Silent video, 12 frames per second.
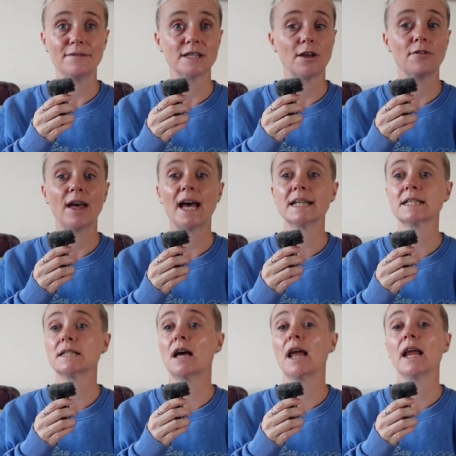So
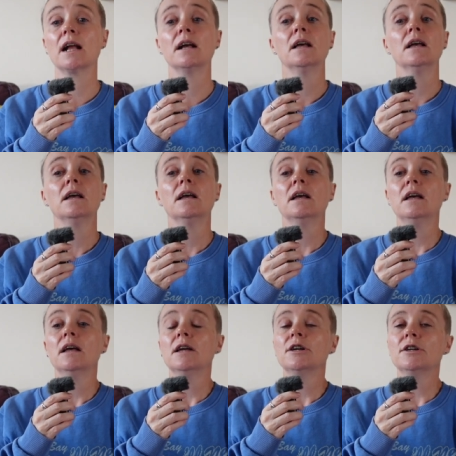that's like
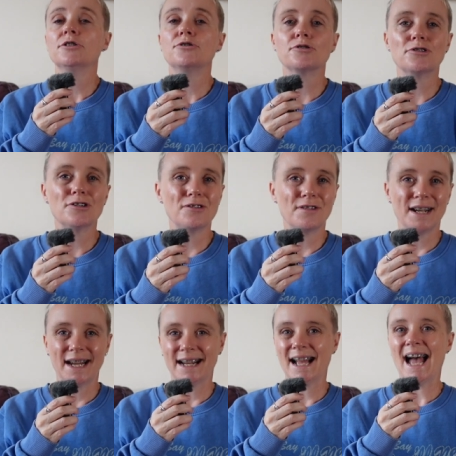
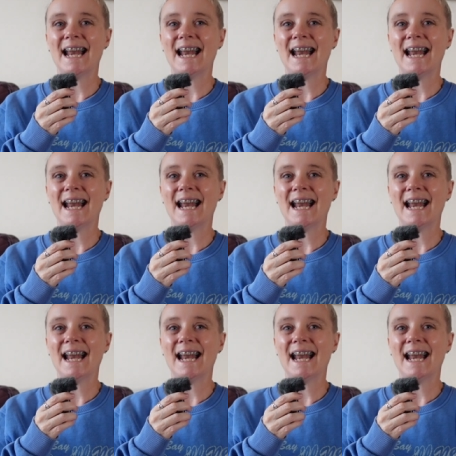drawing